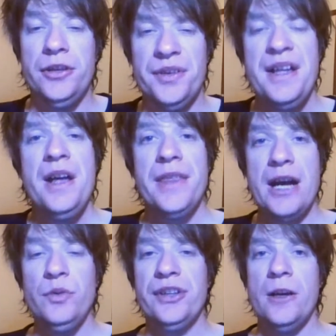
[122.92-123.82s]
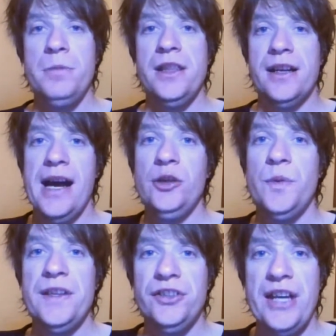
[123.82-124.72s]
I thought that was going to be the case
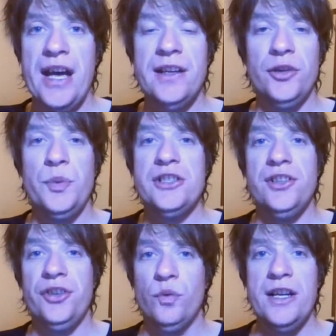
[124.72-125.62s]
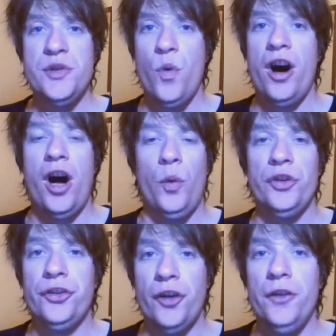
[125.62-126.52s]
with The Sadness, which is the reason why I
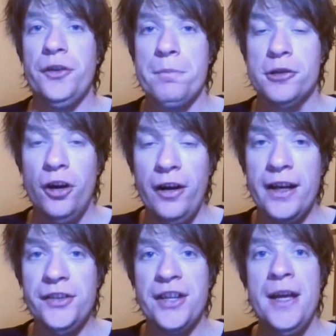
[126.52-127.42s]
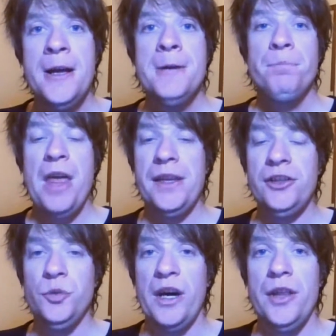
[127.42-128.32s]
was so surprised that
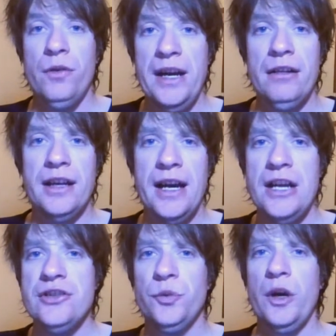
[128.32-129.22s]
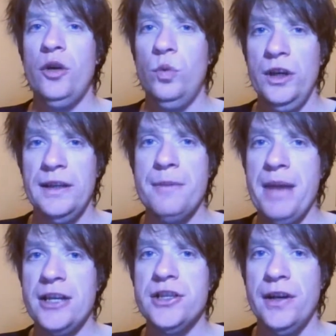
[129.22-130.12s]
this is one of the rare occasions where it really
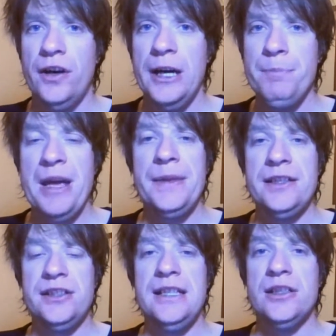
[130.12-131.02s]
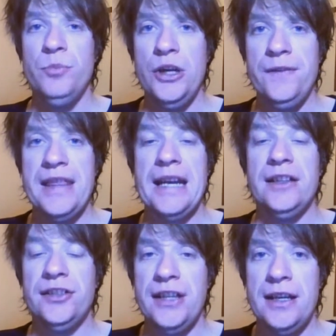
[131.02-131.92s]
matched the hype. Now, this is a movie that
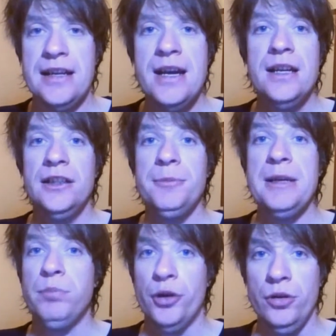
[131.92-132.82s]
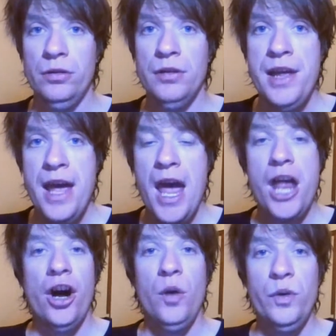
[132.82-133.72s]
is said to be brutal,
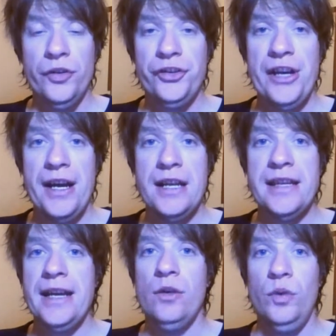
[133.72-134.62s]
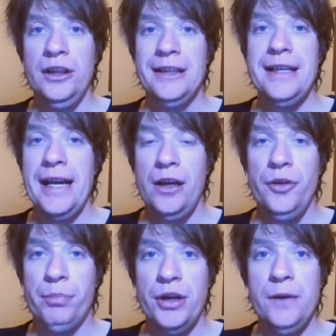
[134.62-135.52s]
and I will say that it really nailed
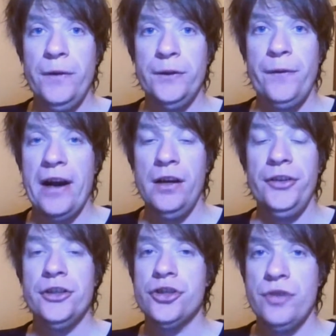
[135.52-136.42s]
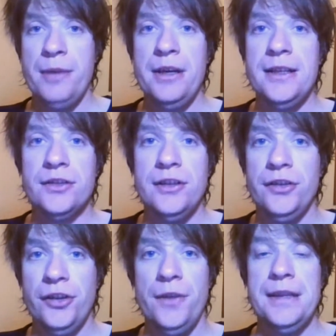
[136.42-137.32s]
the brief as far as extremity is
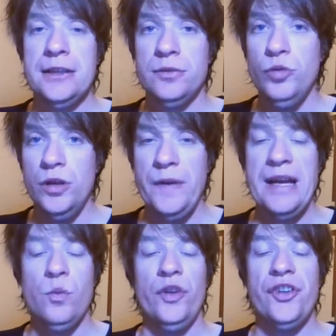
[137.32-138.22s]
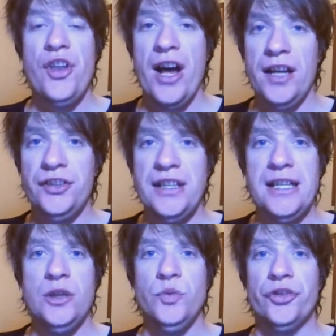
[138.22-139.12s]
concerned. This movie was nasty,
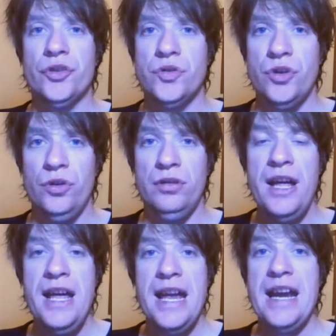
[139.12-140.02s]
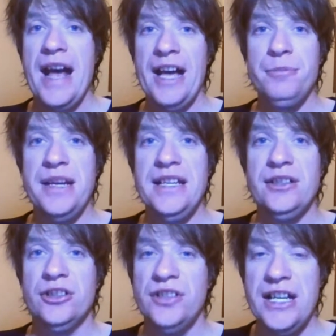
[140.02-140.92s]
it was cruel, it had me
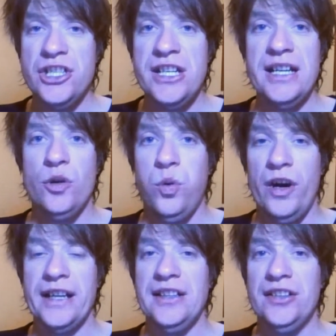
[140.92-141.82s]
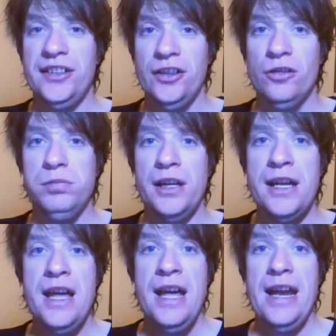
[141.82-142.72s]
cringing quite considerably,
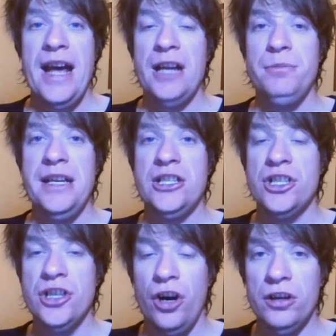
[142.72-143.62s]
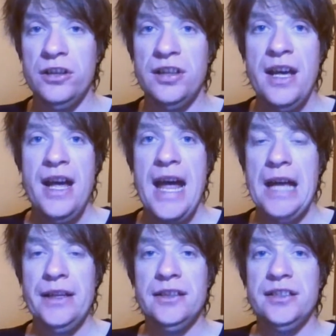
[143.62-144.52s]
it had me shocked.
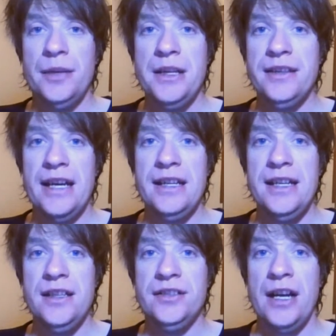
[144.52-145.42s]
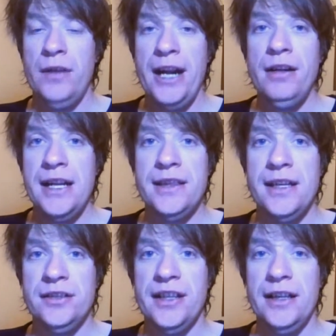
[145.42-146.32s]
And that's something that is a rarity
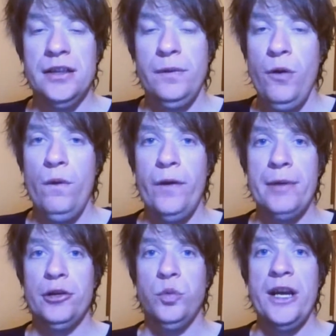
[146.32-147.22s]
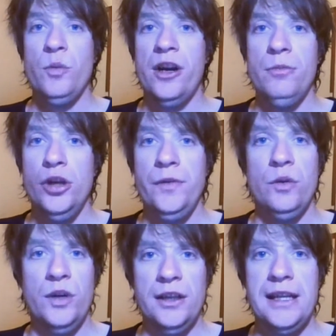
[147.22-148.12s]
these days. It's few and far between where a movie
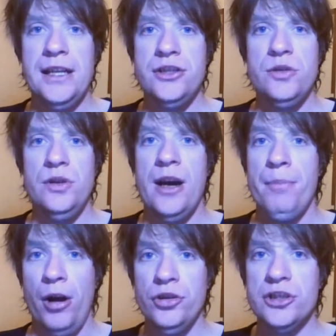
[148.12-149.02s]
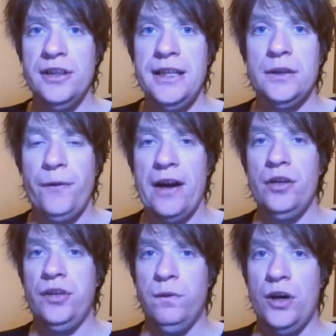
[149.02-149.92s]
really hits you emotionally as far
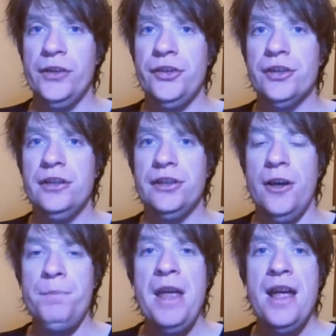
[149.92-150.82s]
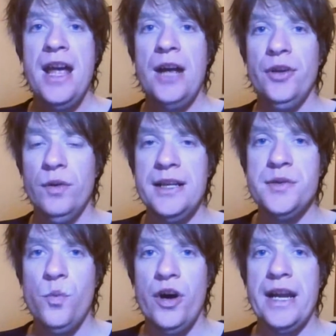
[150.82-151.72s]
as the violence is concerned. And the
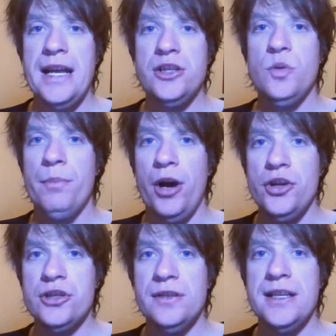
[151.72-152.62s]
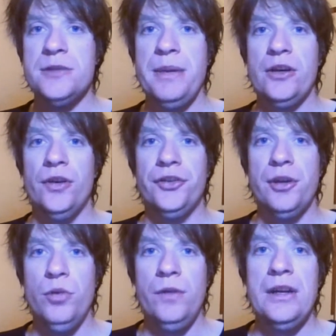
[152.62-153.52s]
reason why it hits you emotionally is because
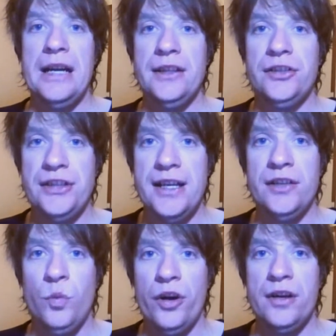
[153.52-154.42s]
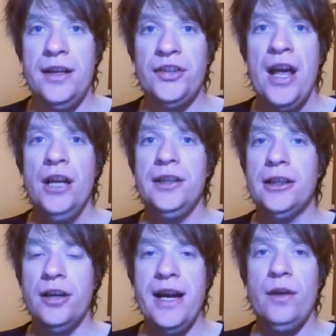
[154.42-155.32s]
the movie understands what it is to
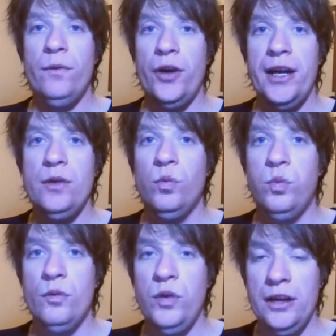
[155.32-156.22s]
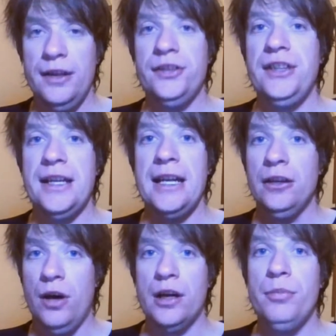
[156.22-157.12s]
create very realistic
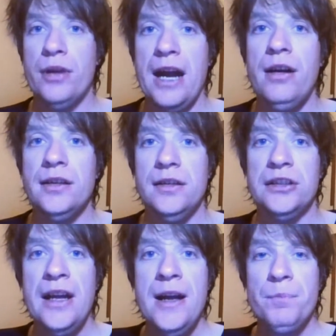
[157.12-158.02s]
and likable characters.